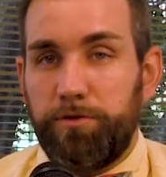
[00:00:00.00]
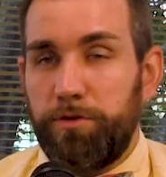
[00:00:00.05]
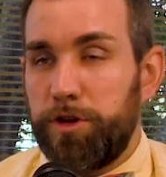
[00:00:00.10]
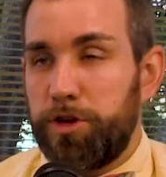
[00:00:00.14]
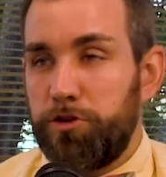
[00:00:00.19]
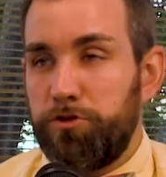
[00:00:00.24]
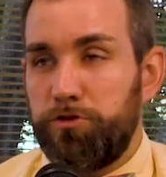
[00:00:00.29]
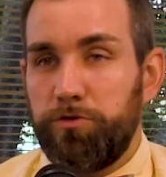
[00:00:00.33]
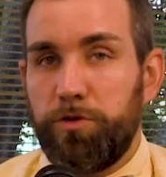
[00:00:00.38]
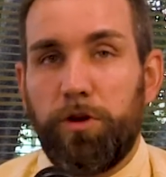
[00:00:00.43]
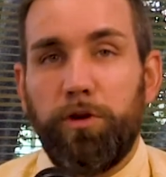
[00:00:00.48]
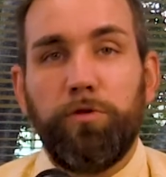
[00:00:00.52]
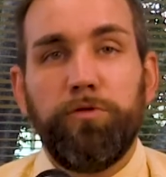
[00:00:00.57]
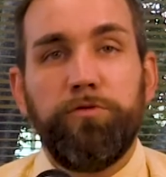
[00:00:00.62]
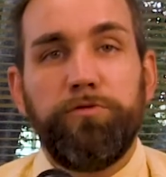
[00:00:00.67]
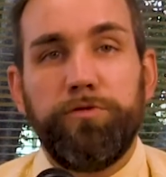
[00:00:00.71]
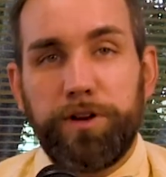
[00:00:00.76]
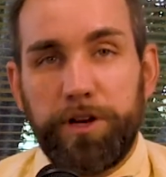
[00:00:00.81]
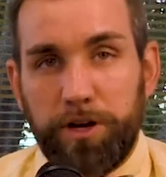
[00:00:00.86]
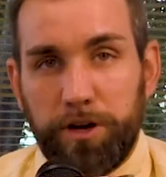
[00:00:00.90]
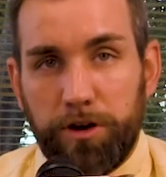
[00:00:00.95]
We could do a whole
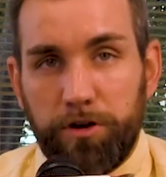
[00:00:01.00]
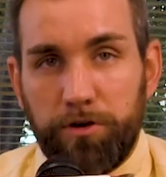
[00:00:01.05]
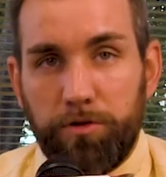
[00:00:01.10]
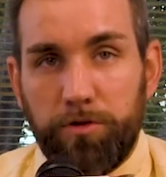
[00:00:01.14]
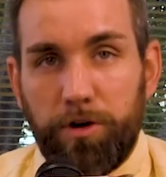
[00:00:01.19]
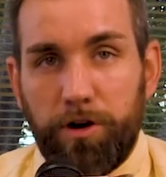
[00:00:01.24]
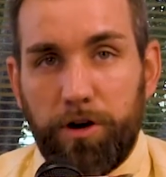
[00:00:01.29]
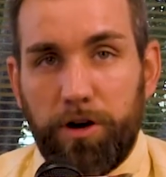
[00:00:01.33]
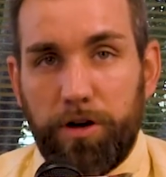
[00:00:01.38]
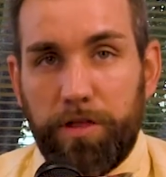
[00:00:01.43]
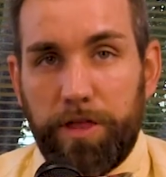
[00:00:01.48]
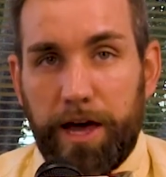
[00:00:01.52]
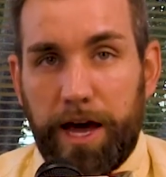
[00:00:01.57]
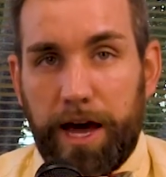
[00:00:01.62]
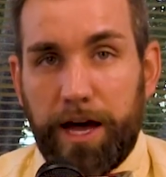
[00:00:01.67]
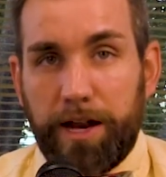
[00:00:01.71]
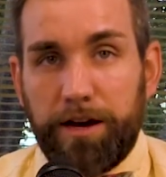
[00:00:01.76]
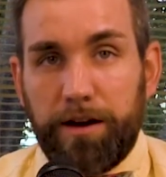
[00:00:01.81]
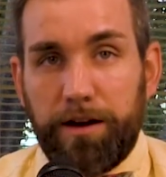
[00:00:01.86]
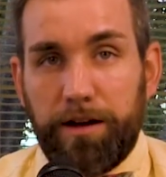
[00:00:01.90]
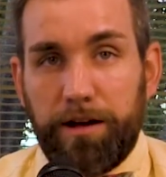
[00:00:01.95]
video on
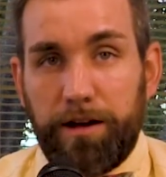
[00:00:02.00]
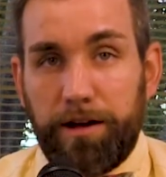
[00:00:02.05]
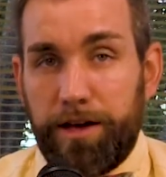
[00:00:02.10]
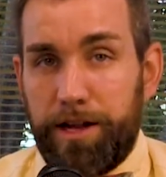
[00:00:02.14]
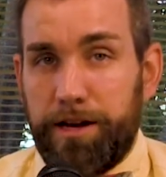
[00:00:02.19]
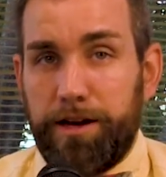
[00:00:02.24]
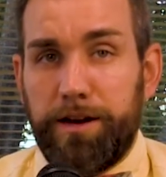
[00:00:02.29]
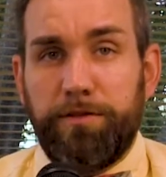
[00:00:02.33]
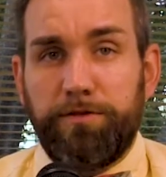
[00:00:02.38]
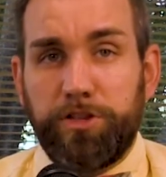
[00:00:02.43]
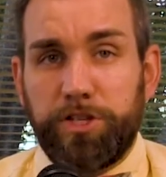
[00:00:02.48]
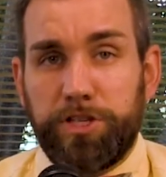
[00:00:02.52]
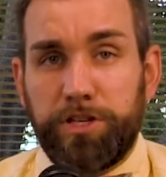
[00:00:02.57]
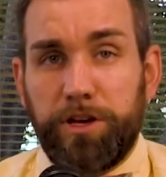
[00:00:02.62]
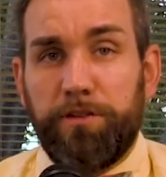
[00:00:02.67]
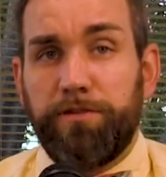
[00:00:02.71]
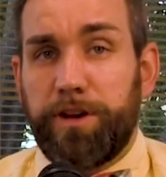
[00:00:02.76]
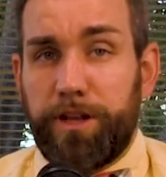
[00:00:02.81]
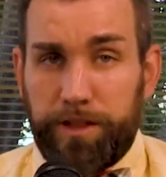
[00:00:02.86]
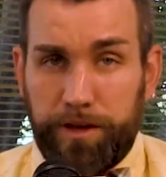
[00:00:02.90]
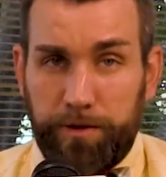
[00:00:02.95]
that in and of
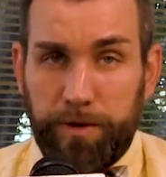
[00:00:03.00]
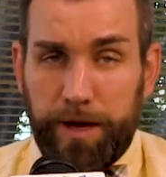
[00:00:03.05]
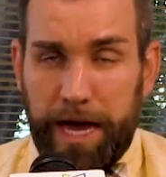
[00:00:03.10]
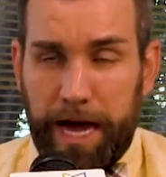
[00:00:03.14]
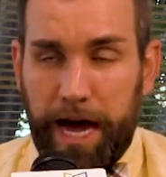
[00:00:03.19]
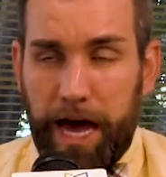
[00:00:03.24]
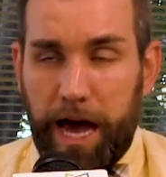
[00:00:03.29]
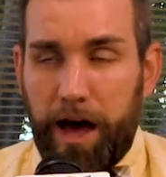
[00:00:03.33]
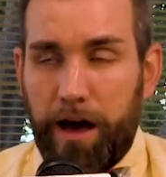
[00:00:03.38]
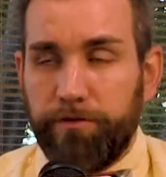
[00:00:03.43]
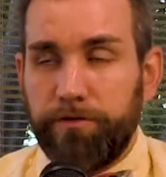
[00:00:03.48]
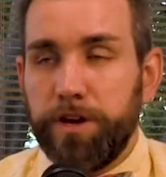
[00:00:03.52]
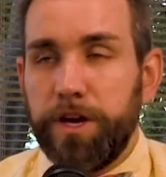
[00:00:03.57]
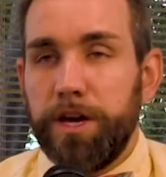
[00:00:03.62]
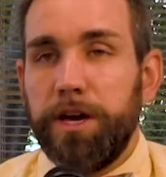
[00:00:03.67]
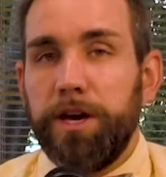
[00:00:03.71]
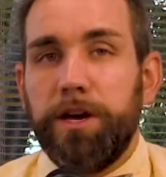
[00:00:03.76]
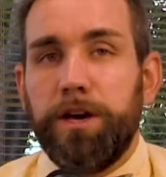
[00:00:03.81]
itself, and I think we have,